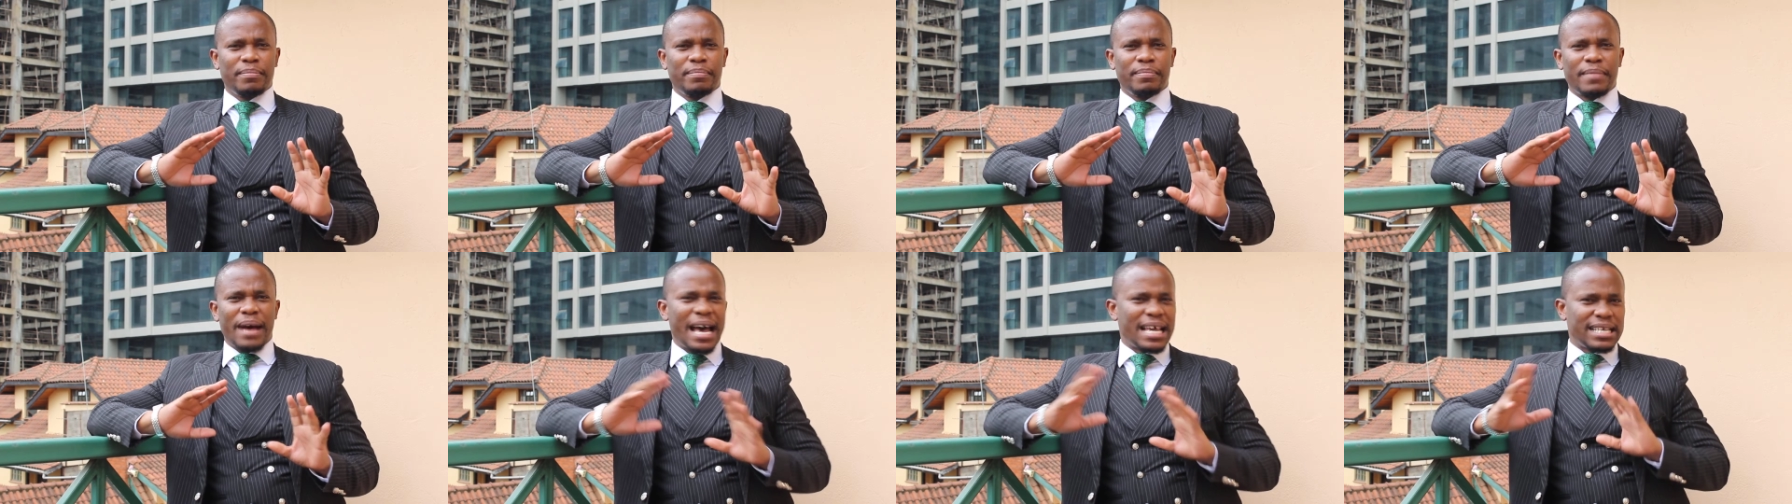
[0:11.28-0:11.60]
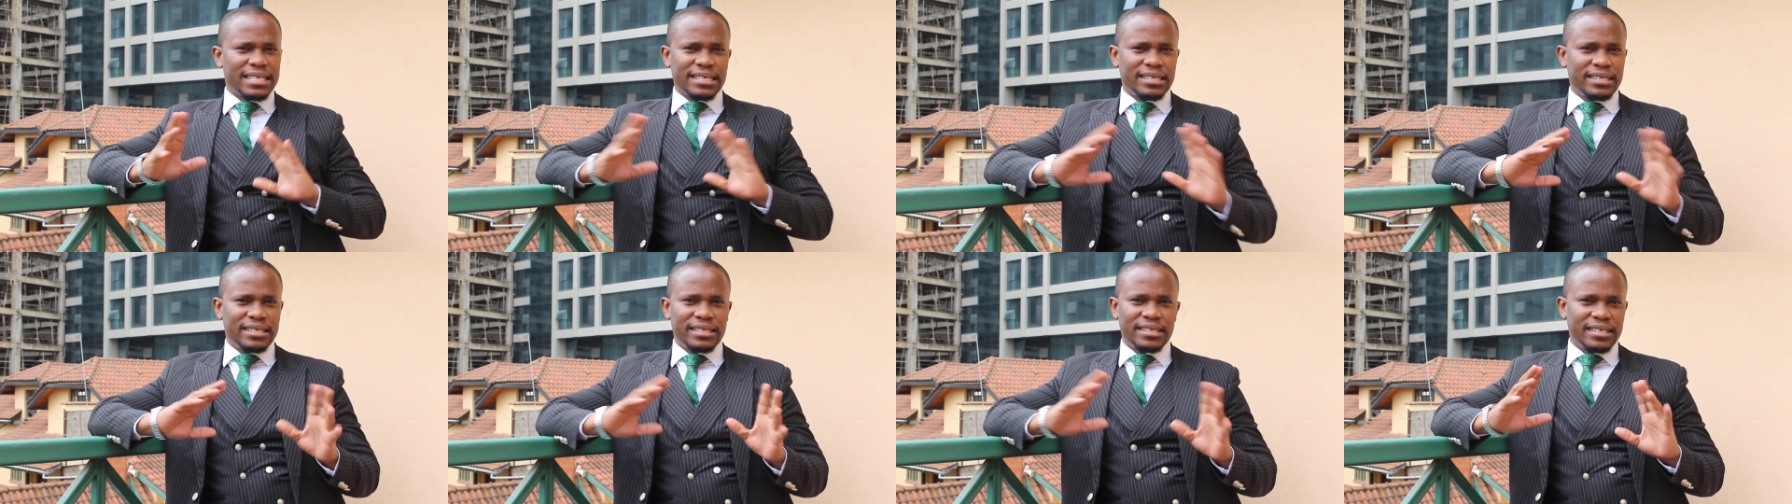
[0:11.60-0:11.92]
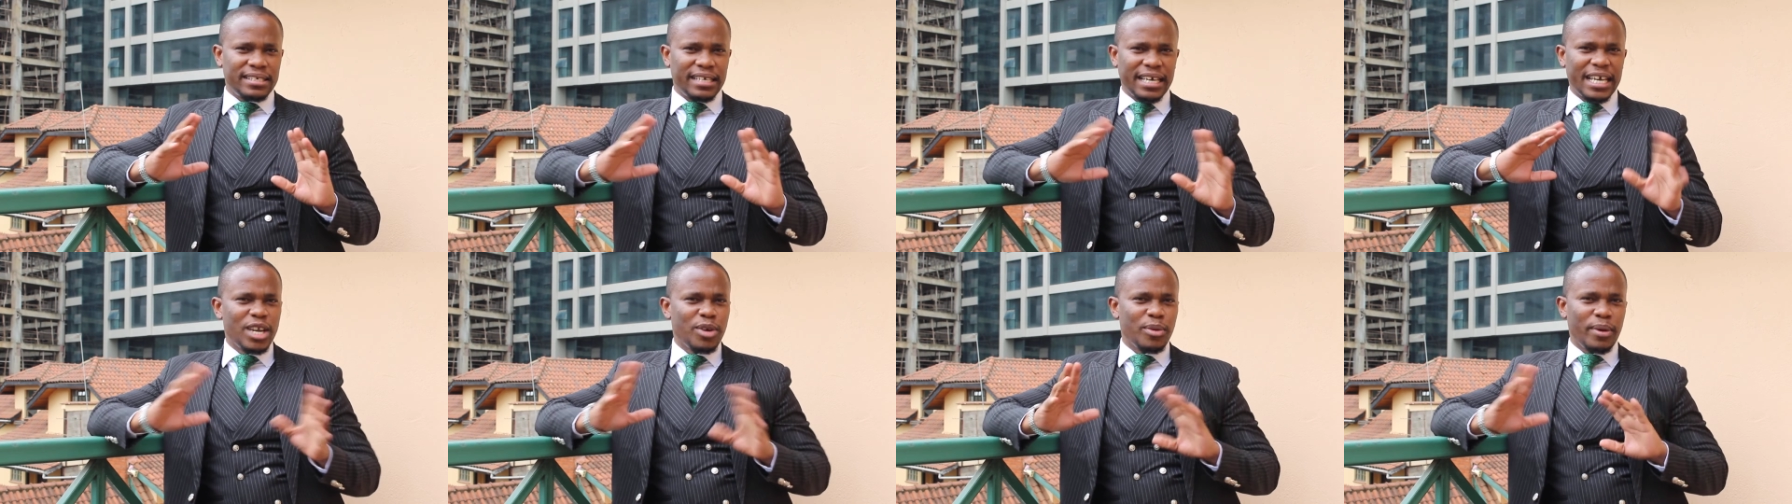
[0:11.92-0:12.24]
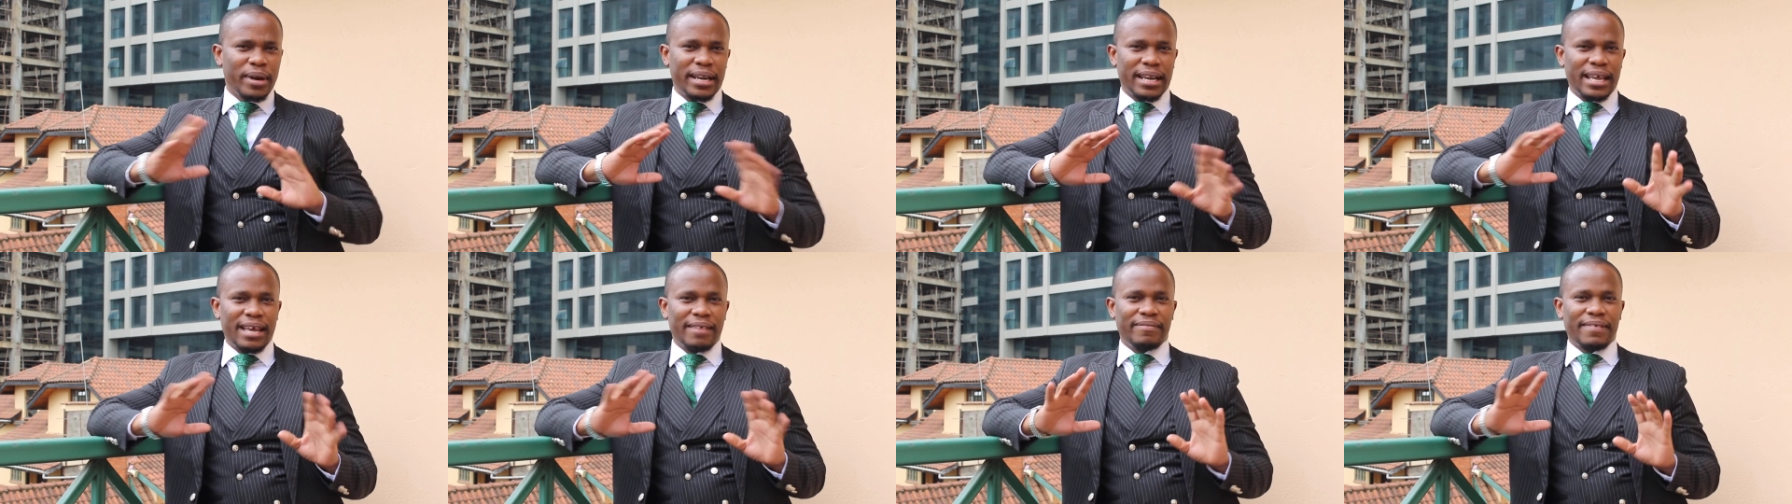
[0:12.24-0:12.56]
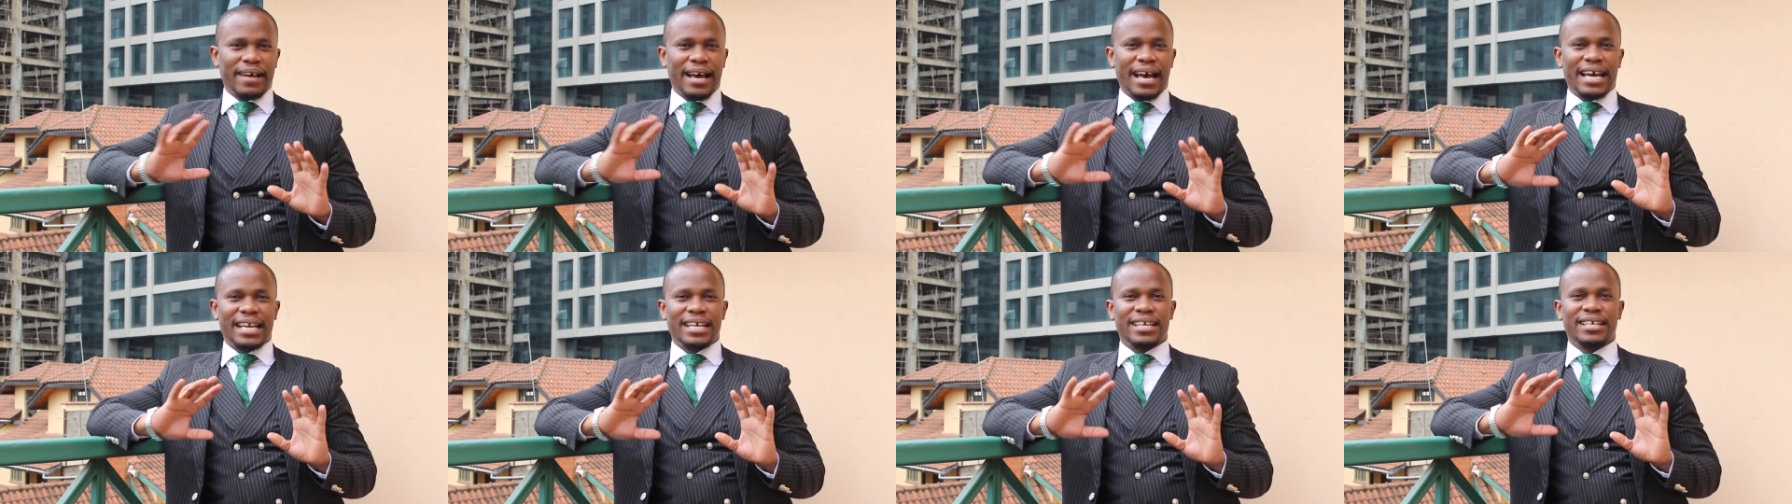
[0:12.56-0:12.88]
Has anyone ever
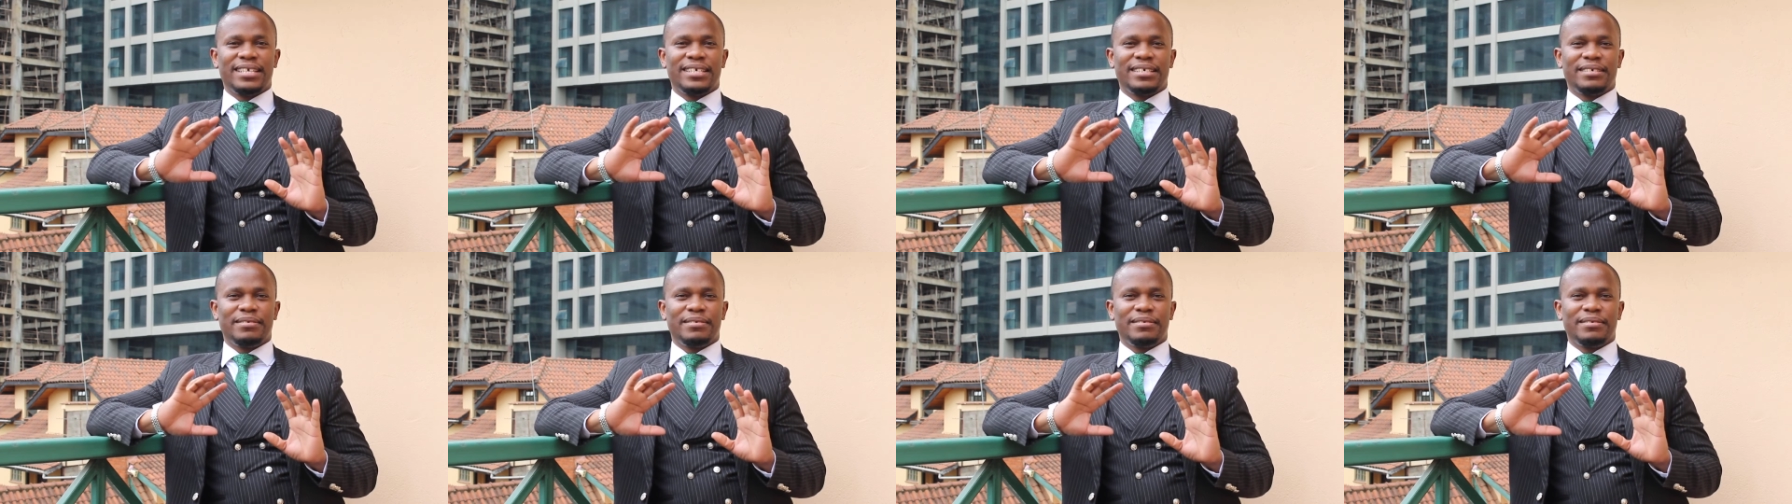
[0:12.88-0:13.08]
had